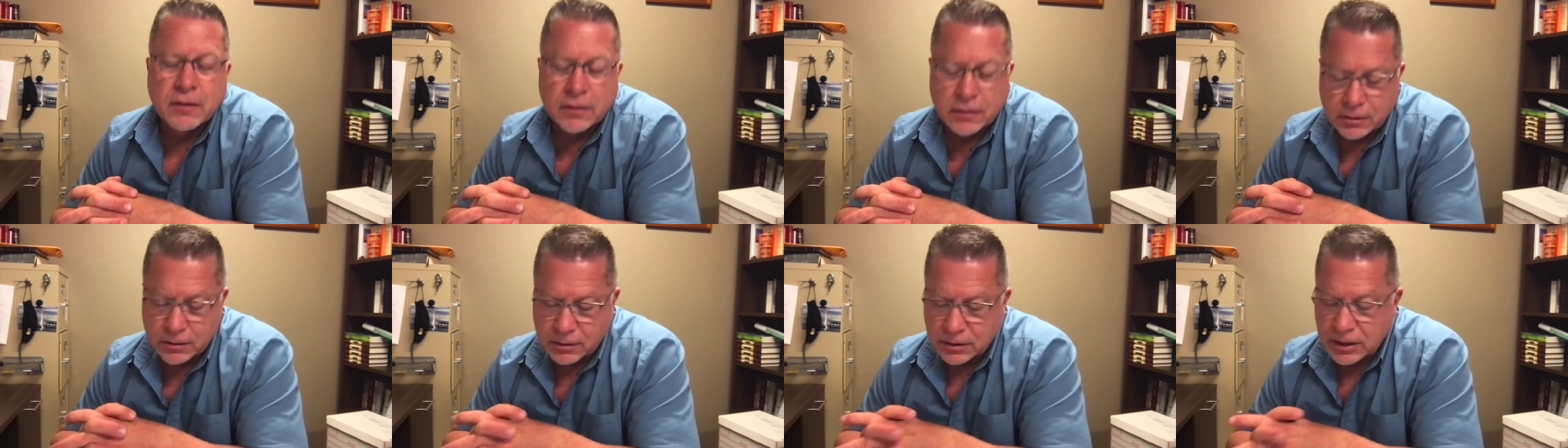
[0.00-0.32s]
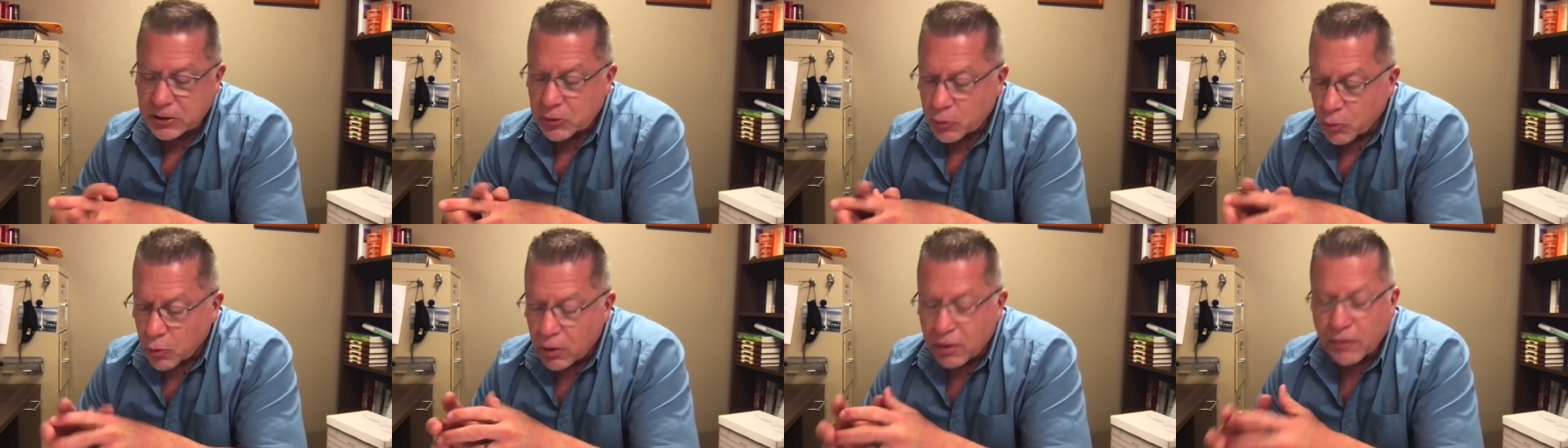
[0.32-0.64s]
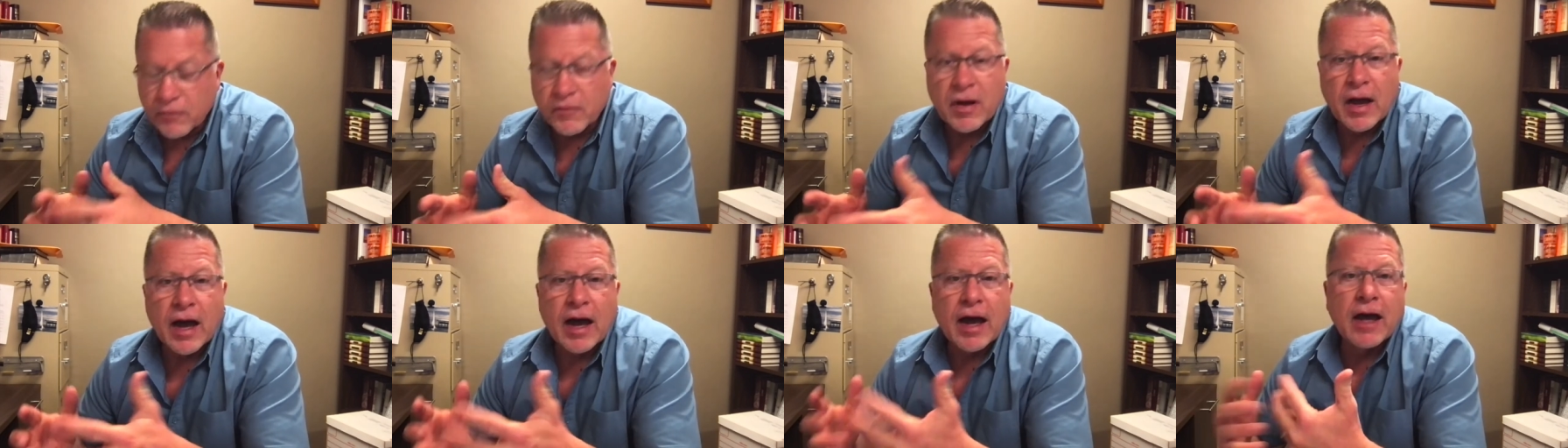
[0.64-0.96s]
Let the Word of
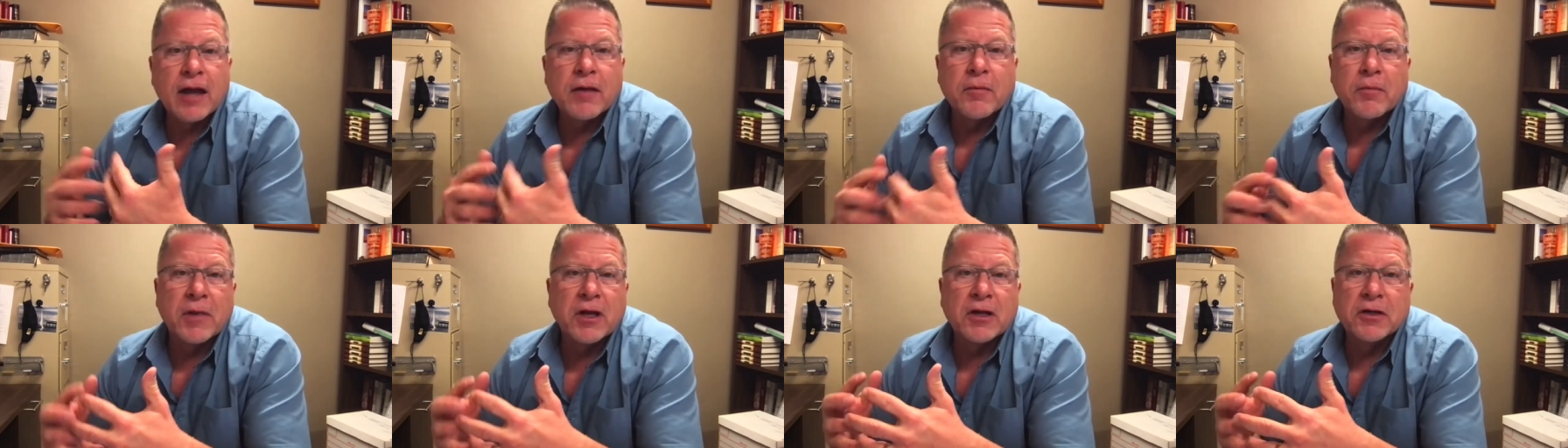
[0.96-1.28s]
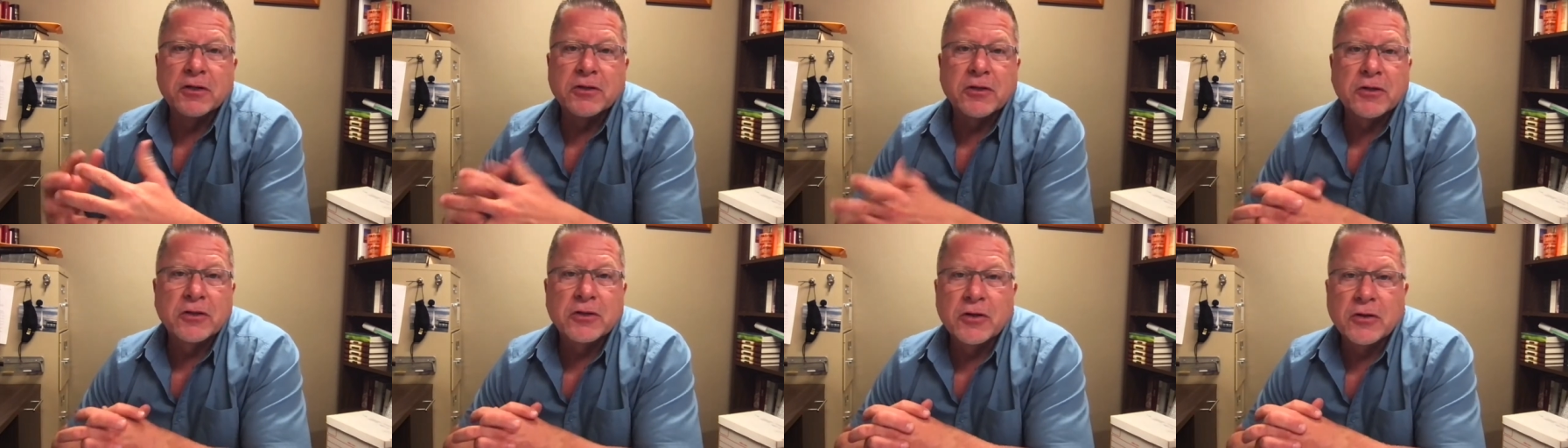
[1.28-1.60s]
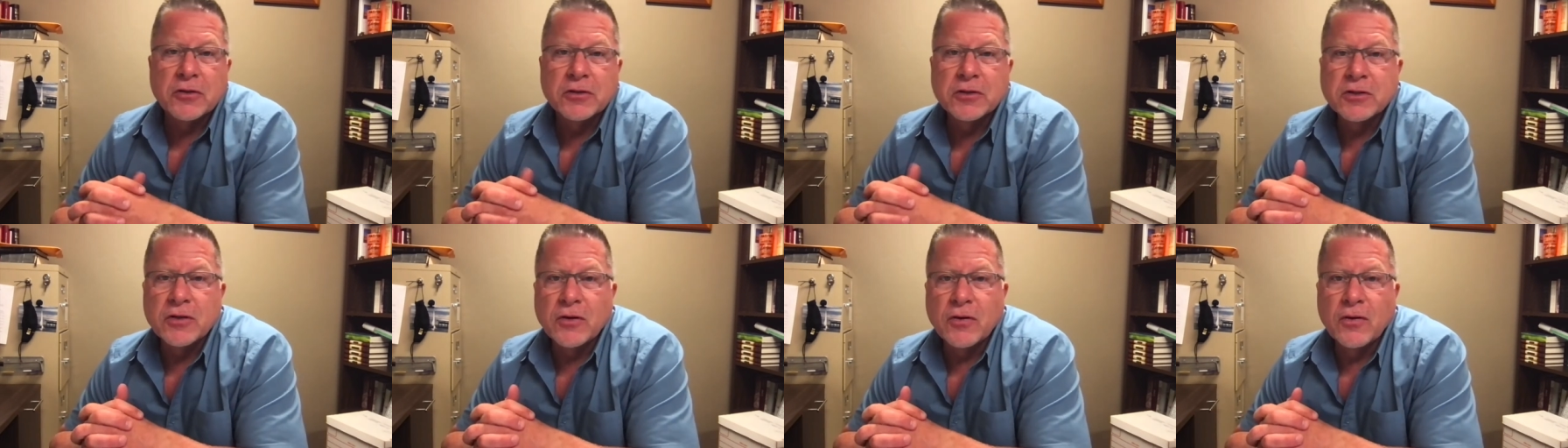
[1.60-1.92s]
God minister to your
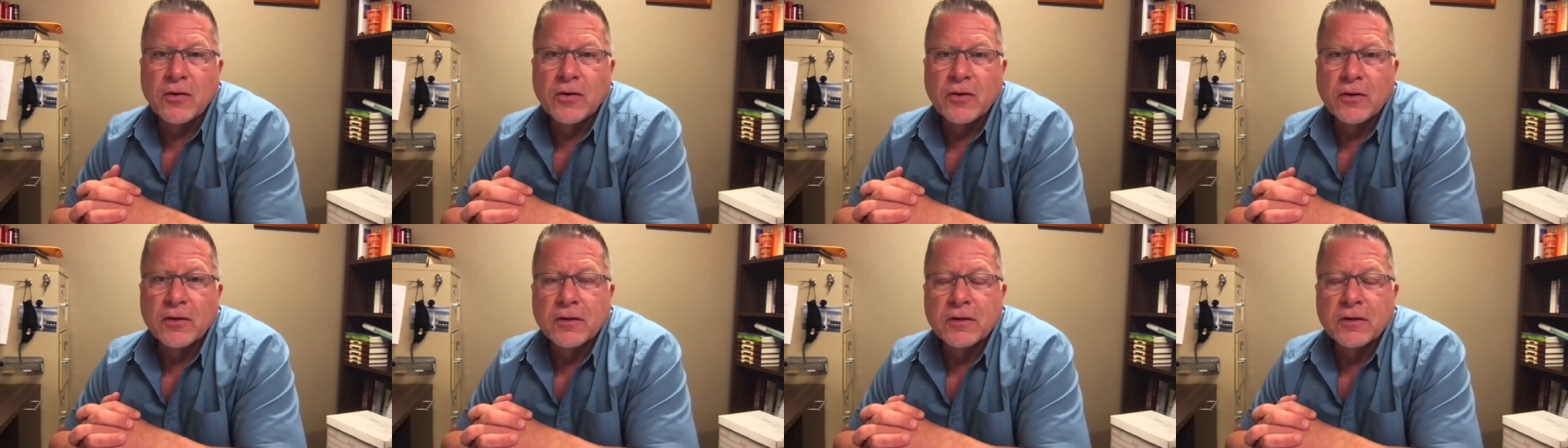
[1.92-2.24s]
soul.